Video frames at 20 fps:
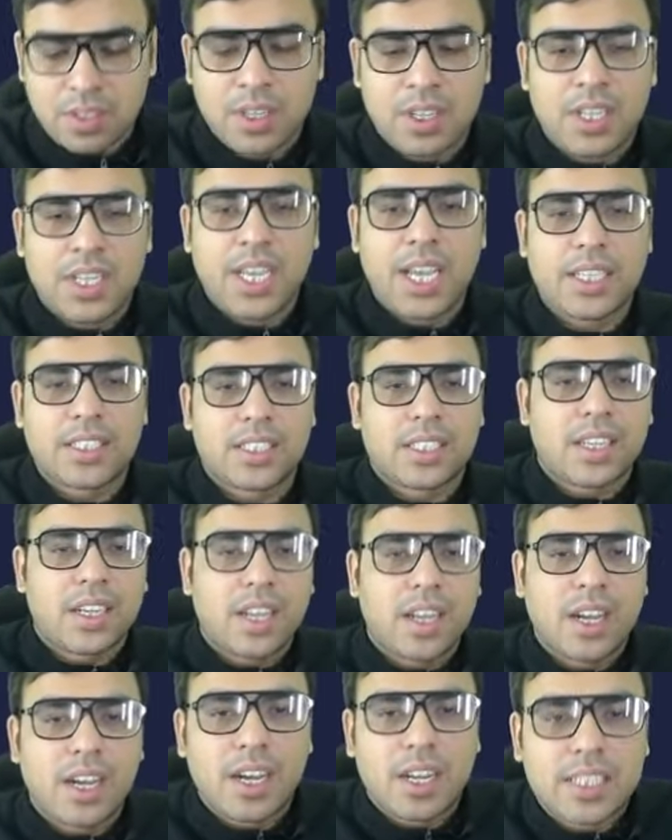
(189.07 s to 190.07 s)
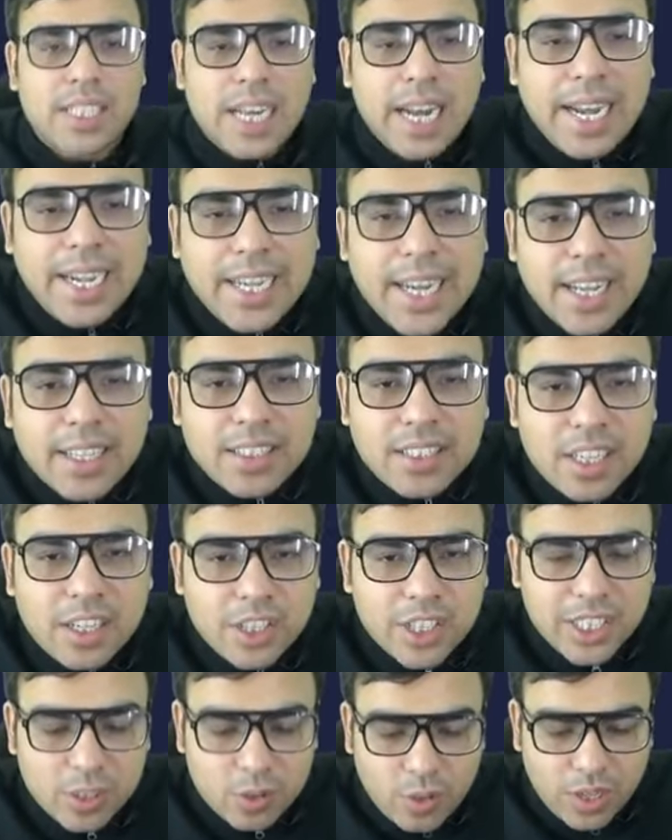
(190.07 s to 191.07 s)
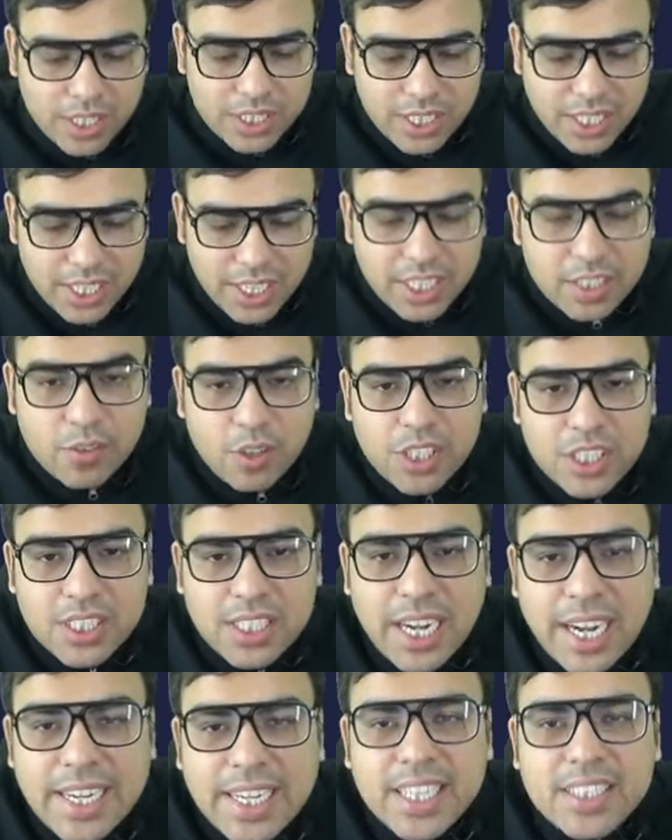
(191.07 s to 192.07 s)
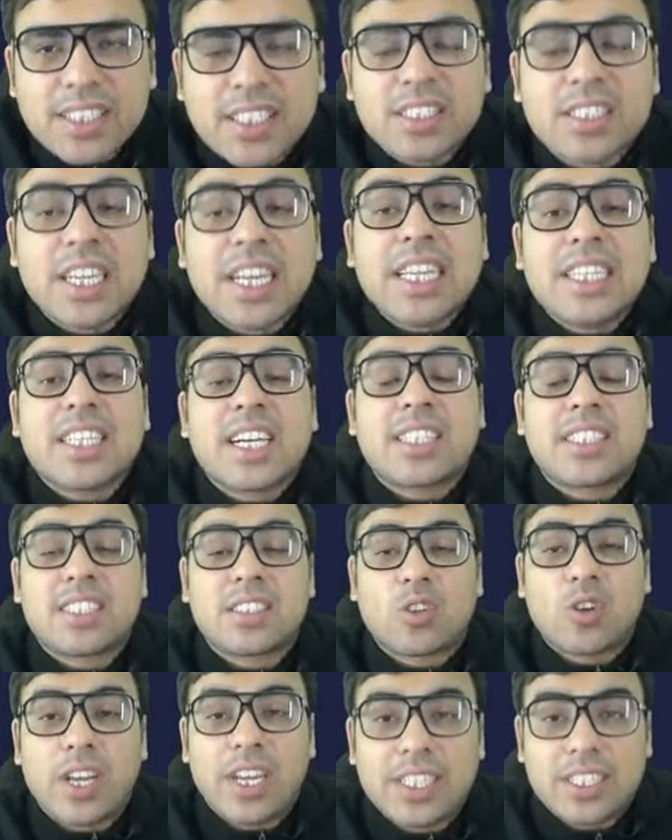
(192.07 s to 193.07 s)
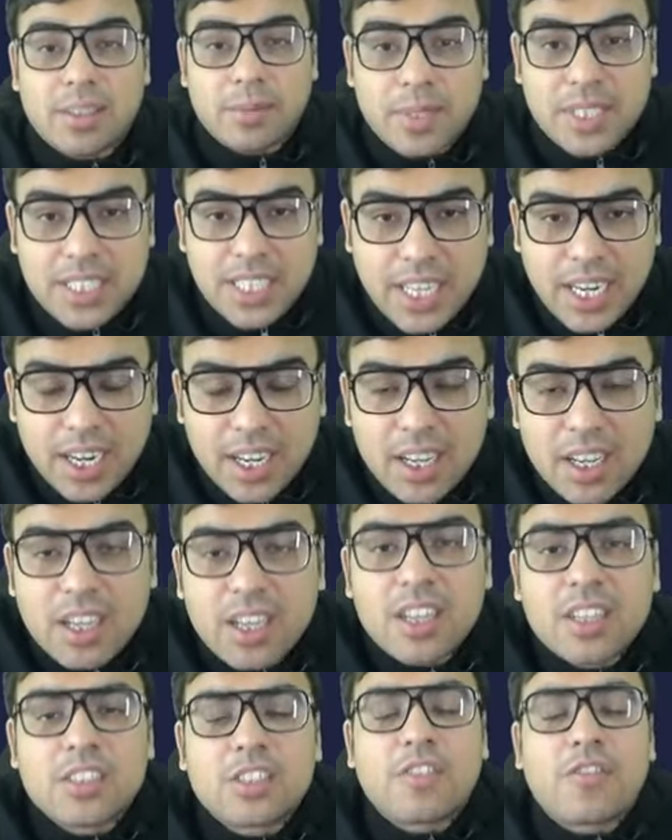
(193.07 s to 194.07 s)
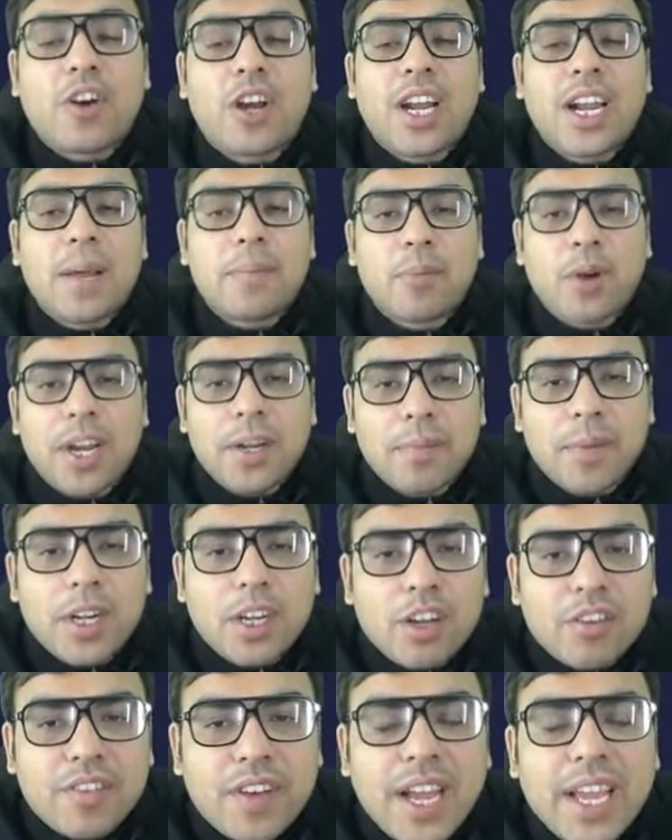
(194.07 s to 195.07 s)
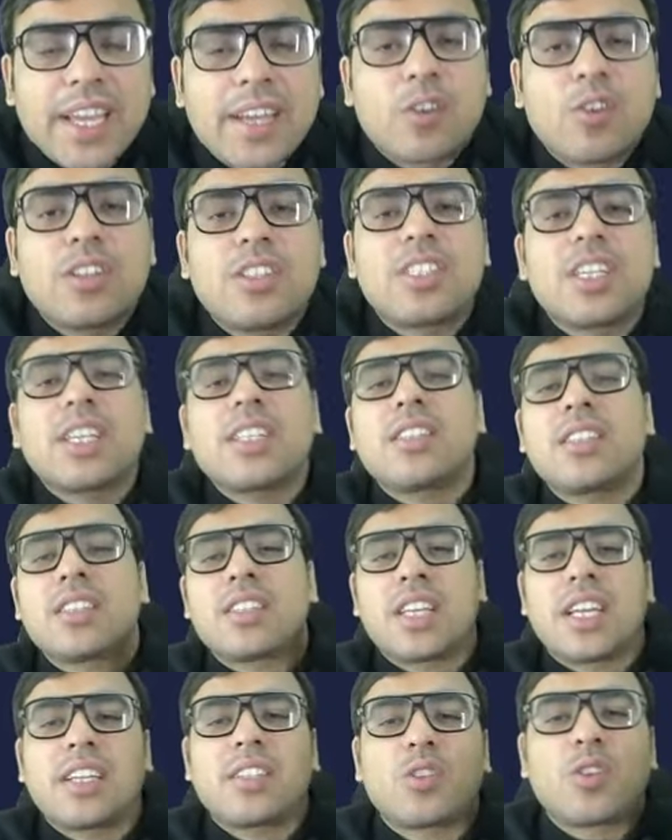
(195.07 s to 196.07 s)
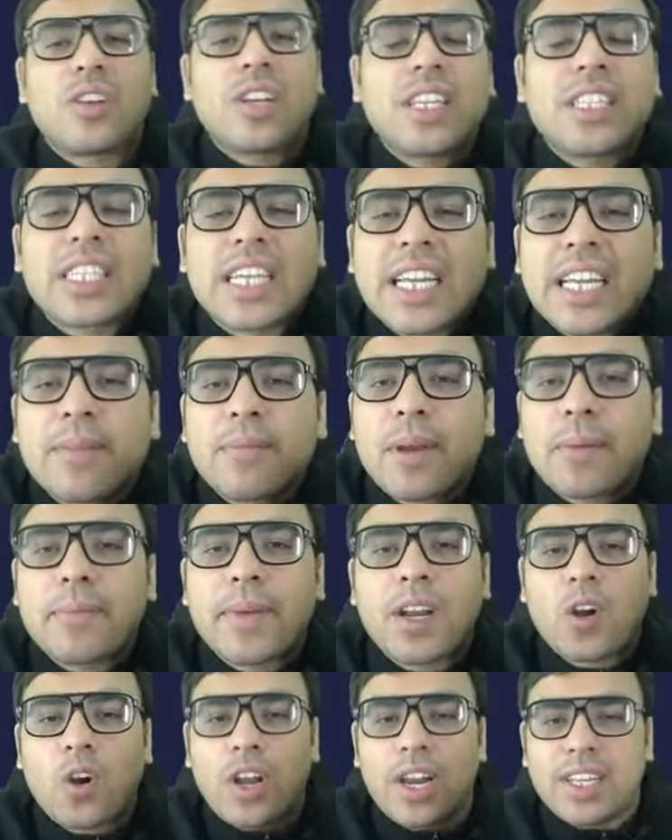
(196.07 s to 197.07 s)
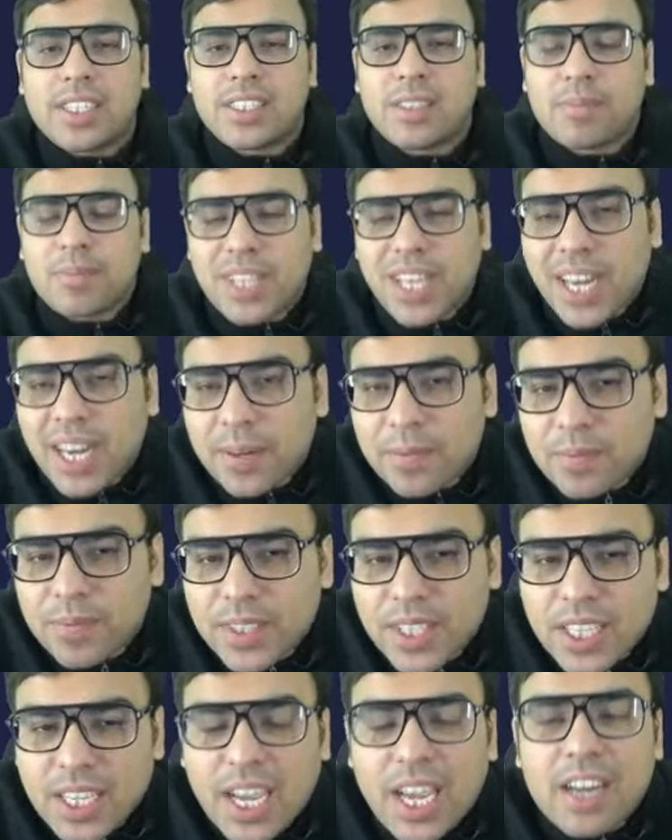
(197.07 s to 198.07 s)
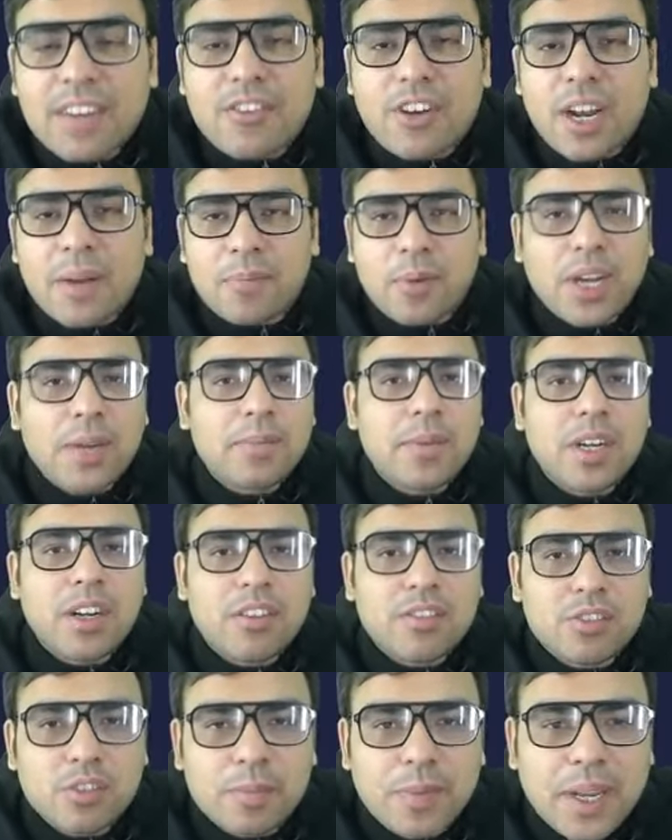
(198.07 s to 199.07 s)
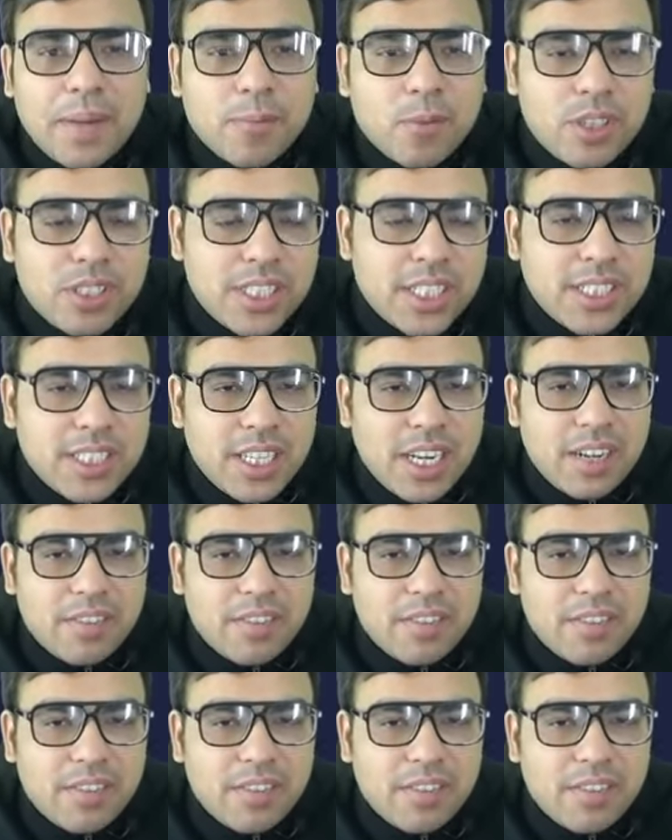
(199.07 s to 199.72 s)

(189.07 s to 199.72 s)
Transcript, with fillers: Yes, the right answer to this question is, what is the right answer? 3 judges collegium is there. For an appointment of a High Court judge, there is only 3-member collegium there, and for appointment of Supreme Court judge, there are